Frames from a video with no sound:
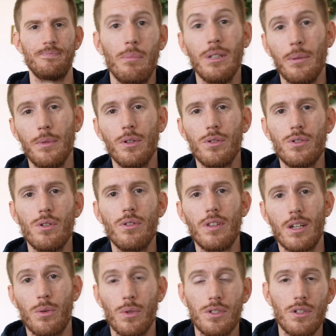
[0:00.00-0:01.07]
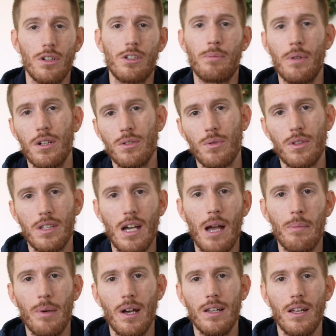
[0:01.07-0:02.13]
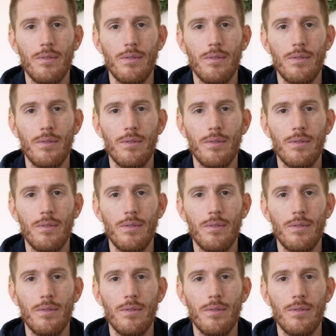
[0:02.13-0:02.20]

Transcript: But let me know what you think. What's your experience with the iPad?